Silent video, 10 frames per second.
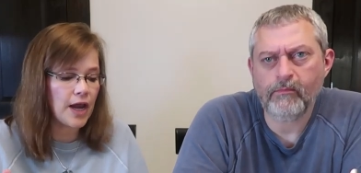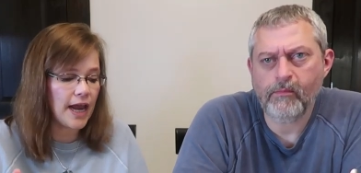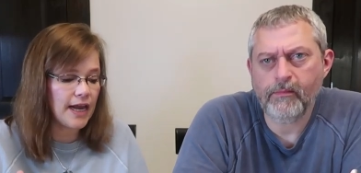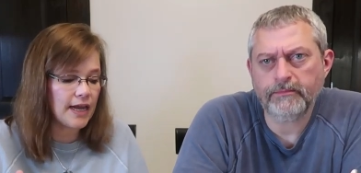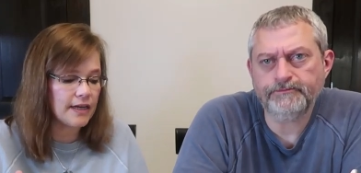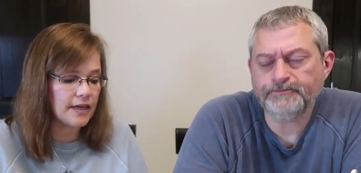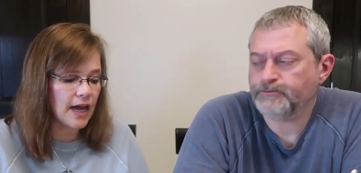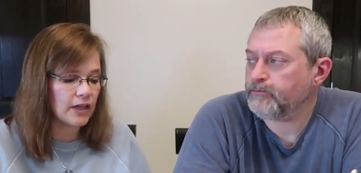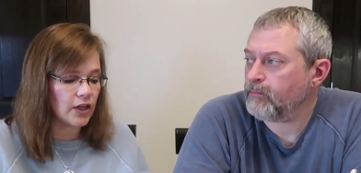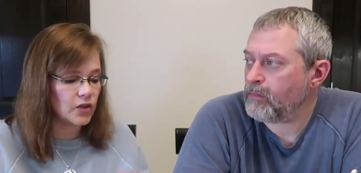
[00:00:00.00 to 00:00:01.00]
Speaker 1: mm-hmm. and
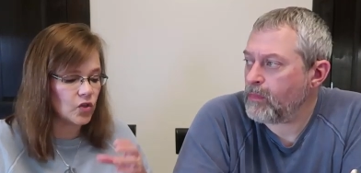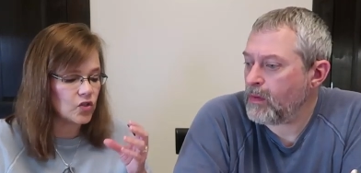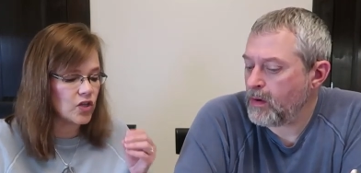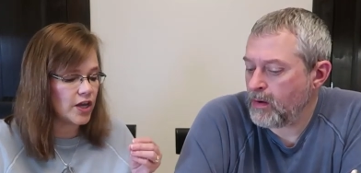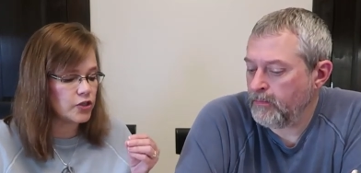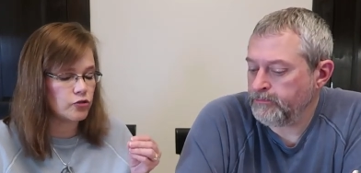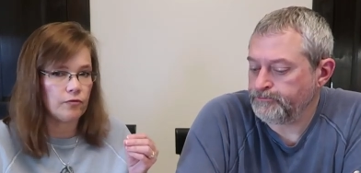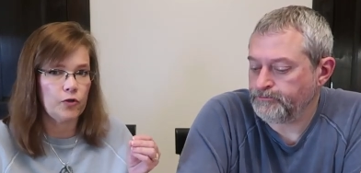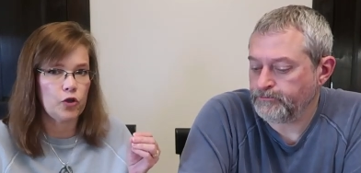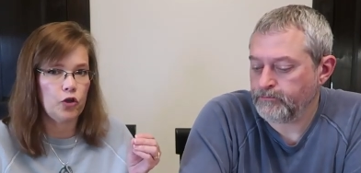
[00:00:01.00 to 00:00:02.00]
I like the texture
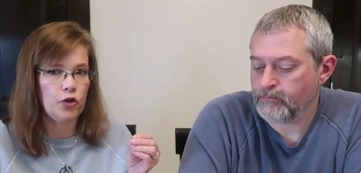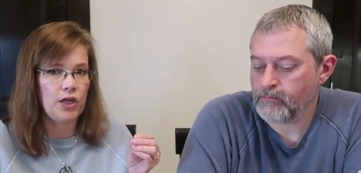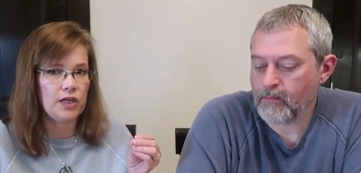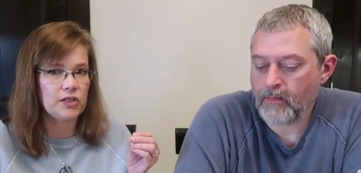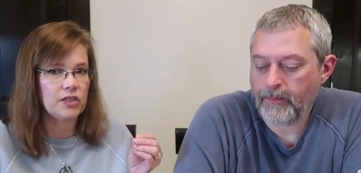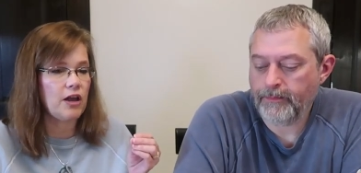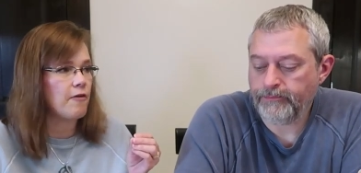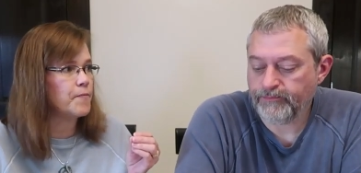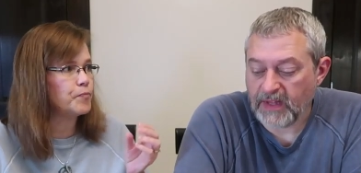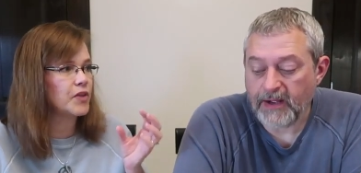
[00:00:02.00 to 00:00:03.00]
of the cookie
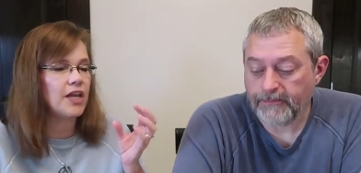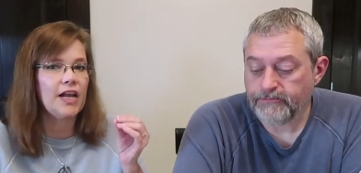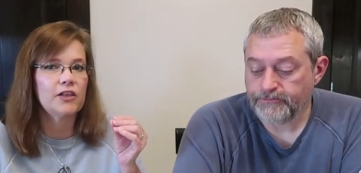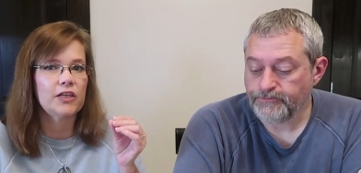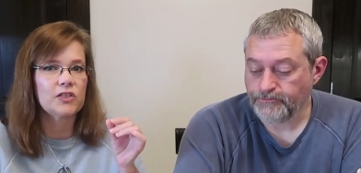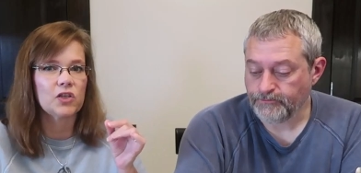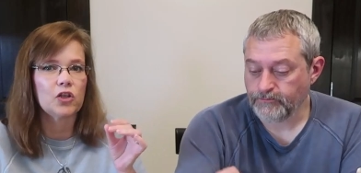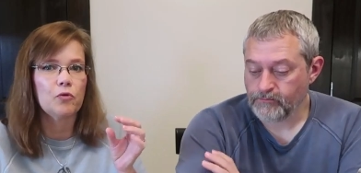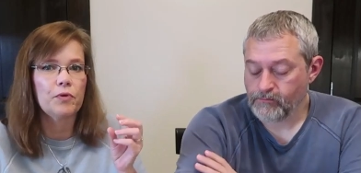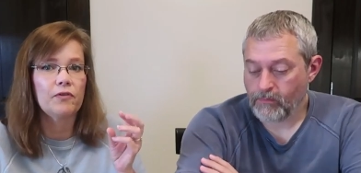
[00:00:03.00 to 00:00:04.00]
itself. Yeah. It, it's a
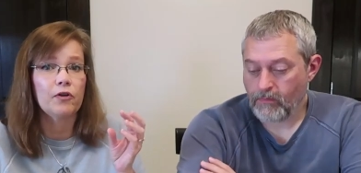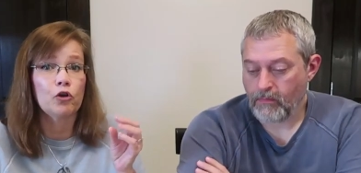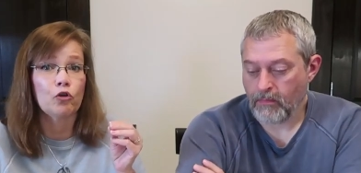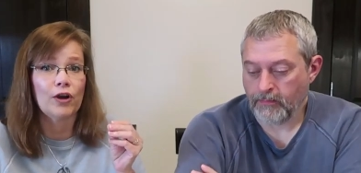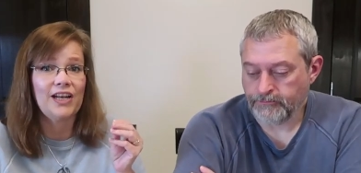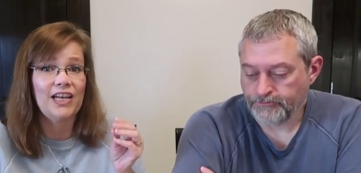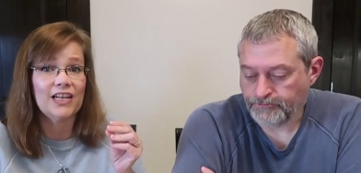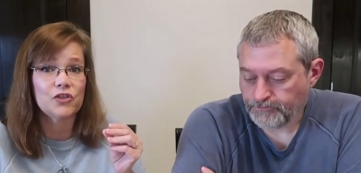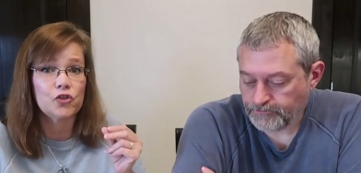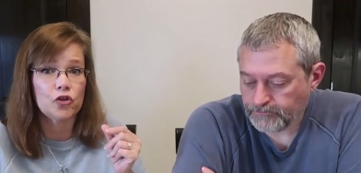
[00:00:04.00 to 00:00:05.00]
little bit of a
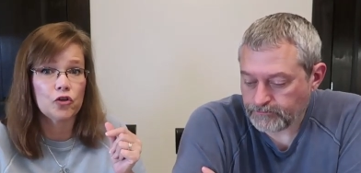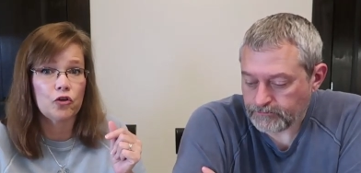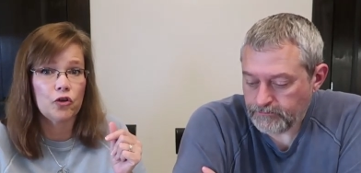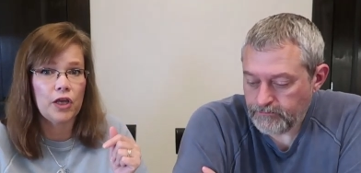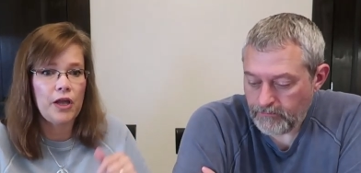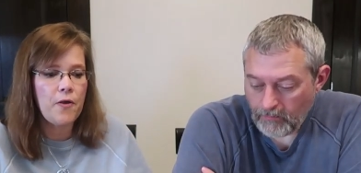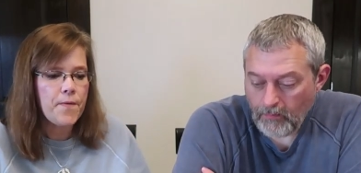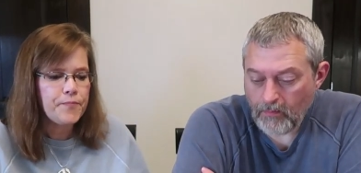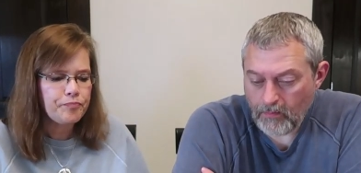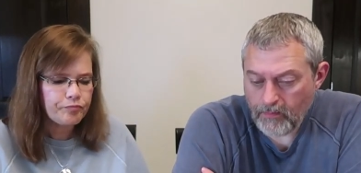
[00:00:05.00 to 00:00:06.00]
graininess to the cookie.
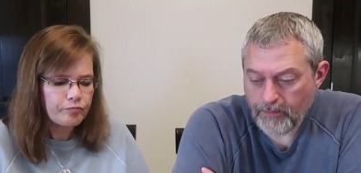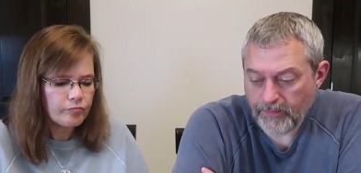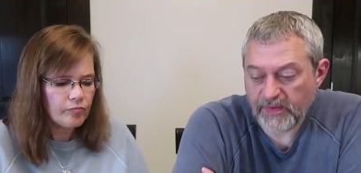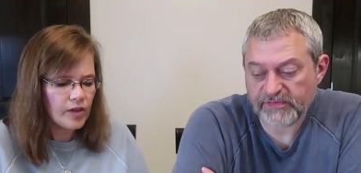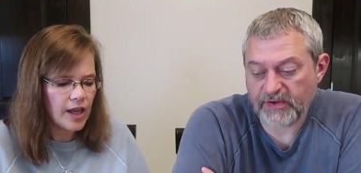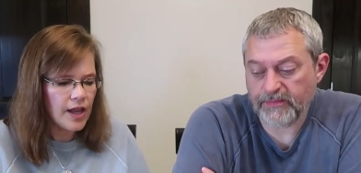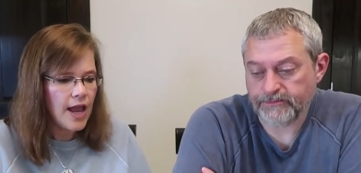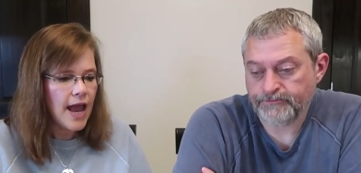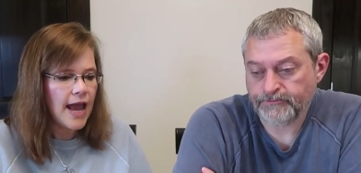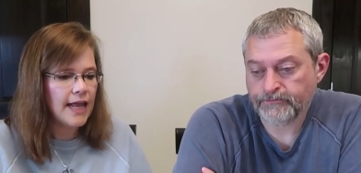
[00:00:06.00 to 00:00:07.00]
Speaker 2: Mm-hmm. That's good.
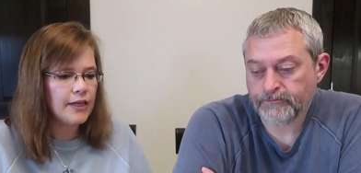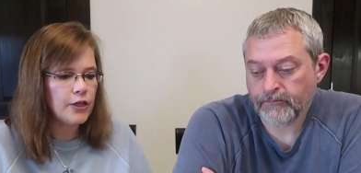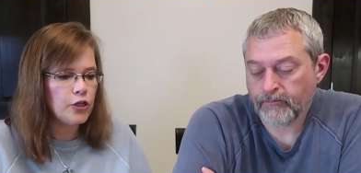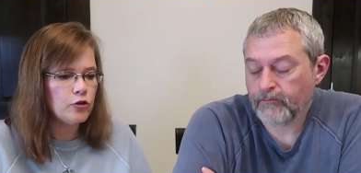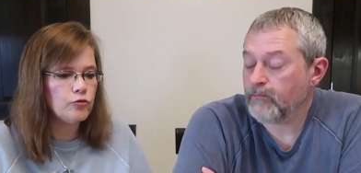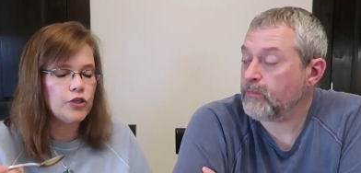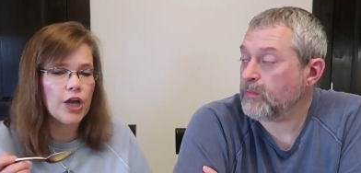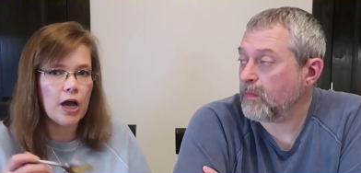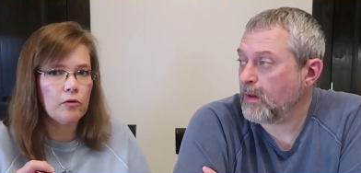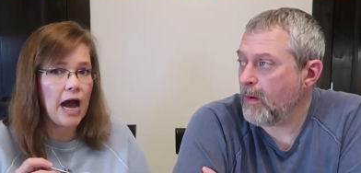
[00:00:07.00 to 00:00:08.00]
Speaker 1: And you
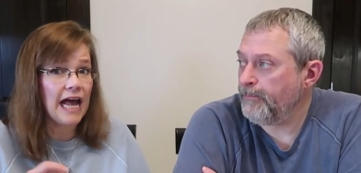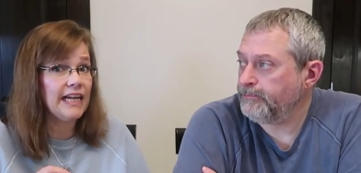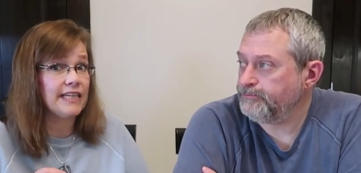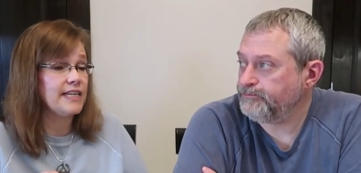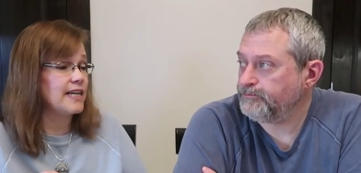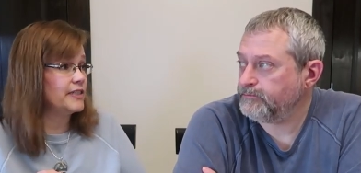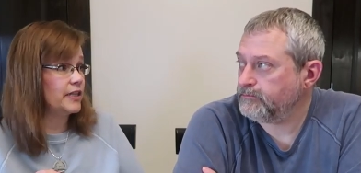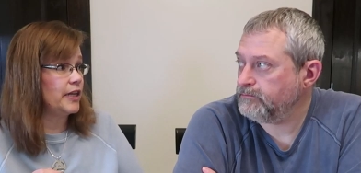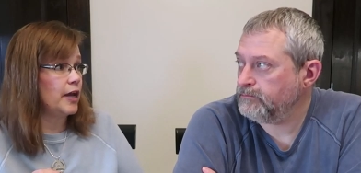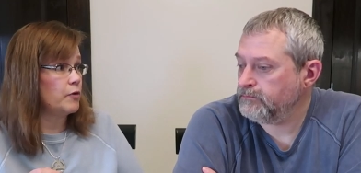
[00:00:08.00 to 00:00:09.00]
don't. I didn't taste
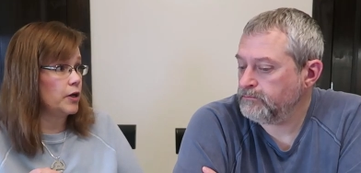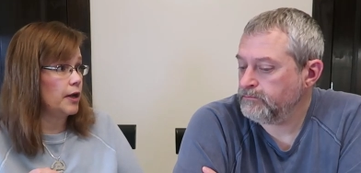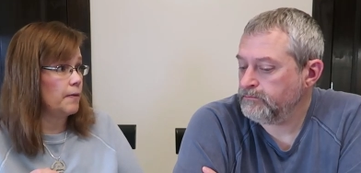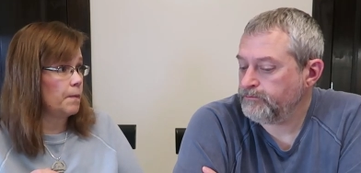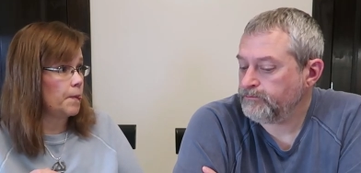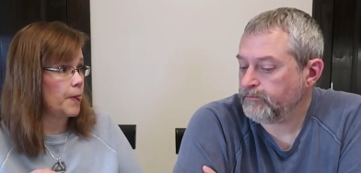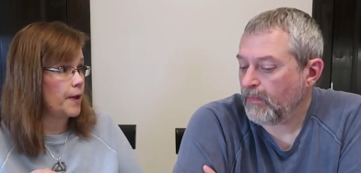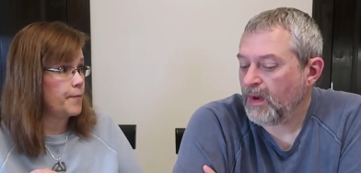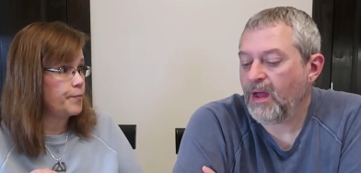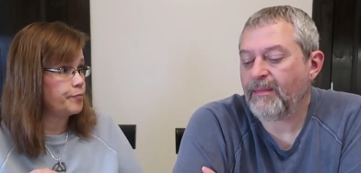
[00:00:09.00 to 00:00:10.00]
any coconut.
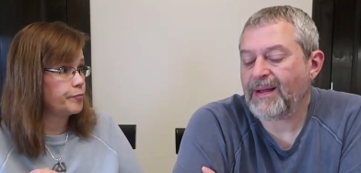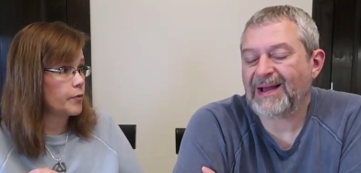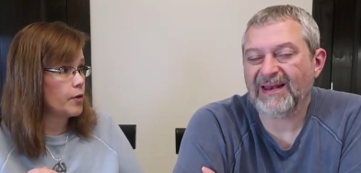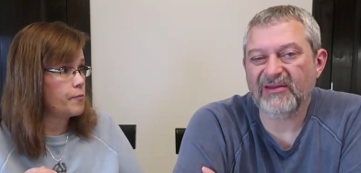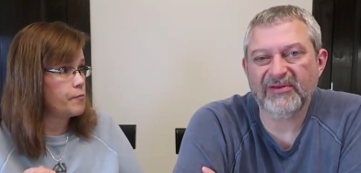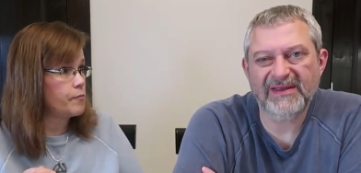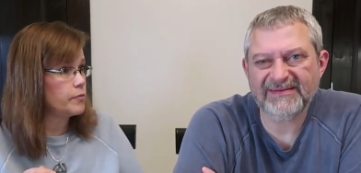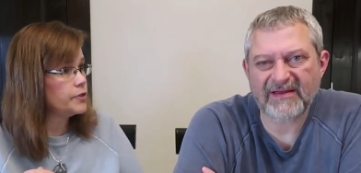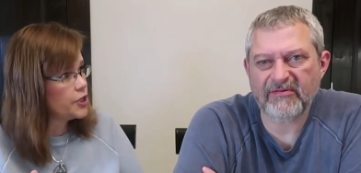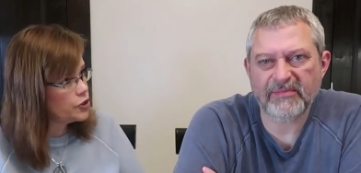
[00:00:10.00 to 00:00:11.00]
Speaker 2: Um, I got a little hint
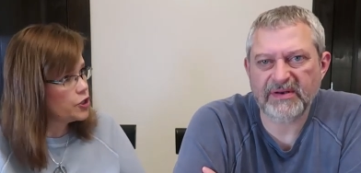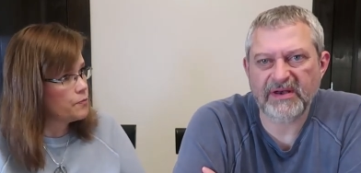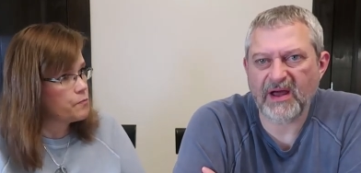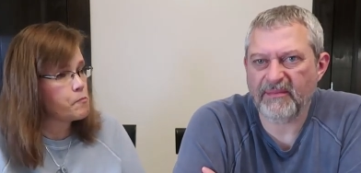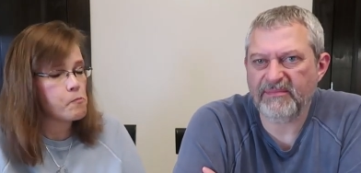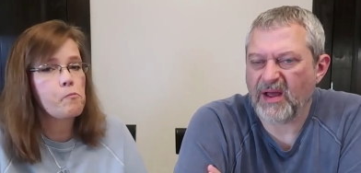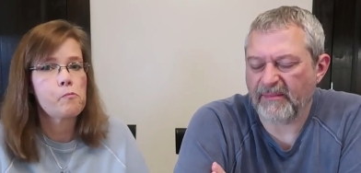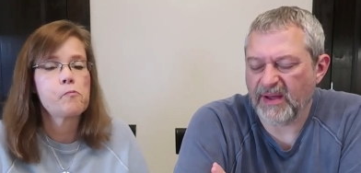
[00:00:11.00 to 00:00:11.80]
of Did it, you? not not